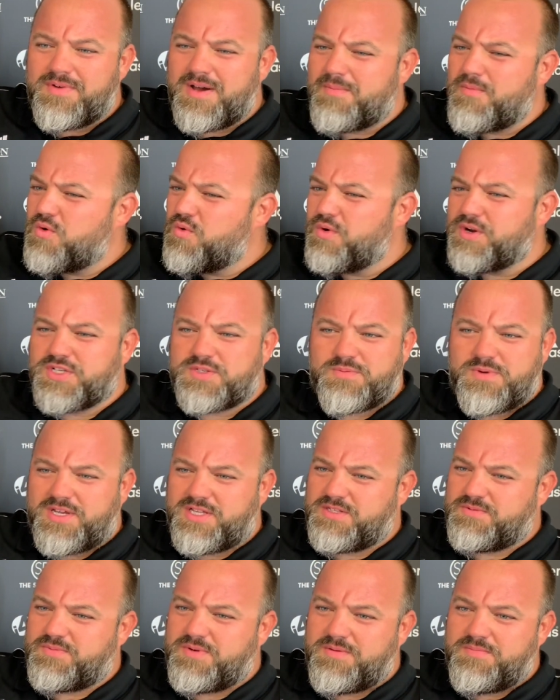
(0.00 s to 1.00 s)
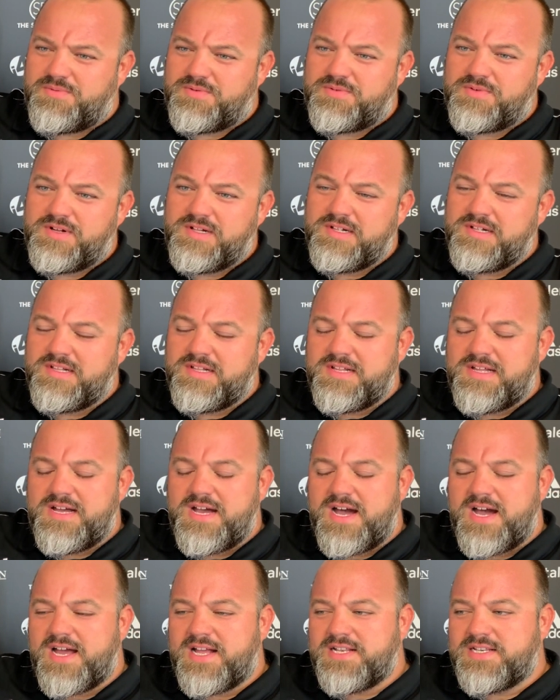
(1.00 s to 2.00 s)
I'm always speaking to people,
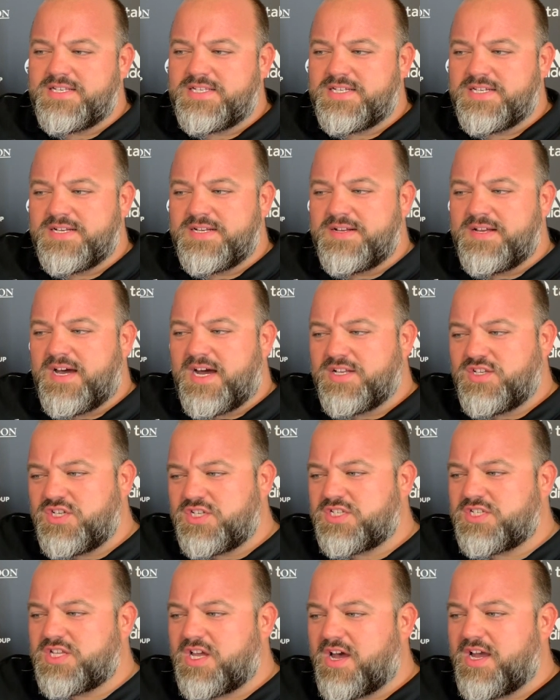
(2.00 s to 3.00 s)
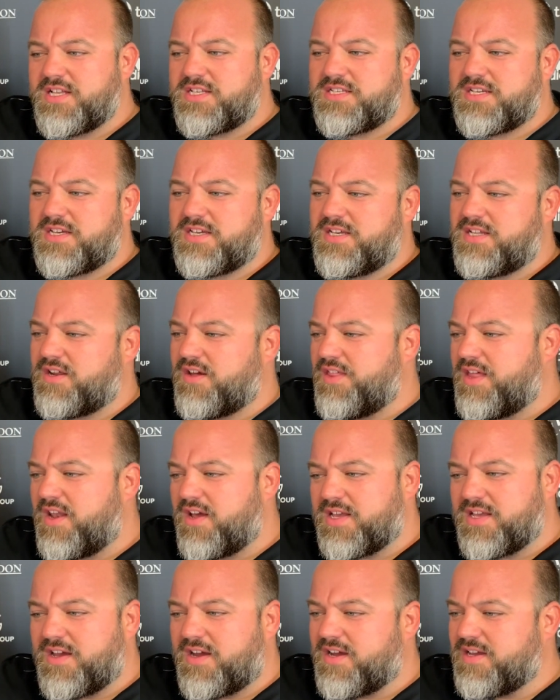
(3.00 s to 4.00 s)
and I just started to, you know, then
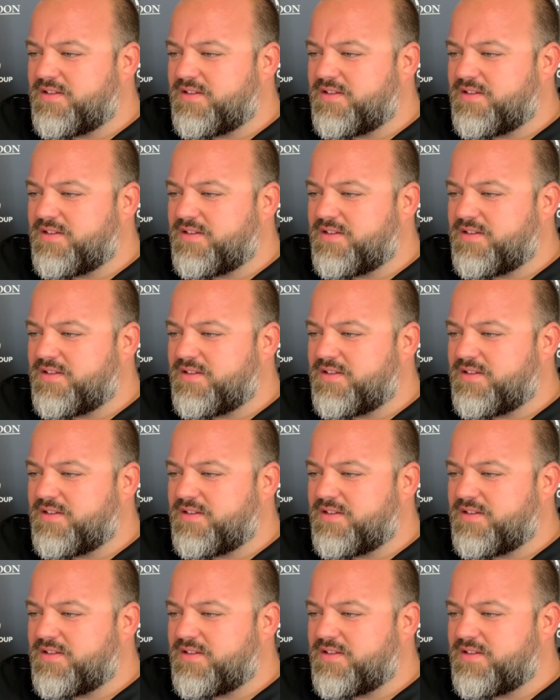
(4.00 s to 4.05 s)
I,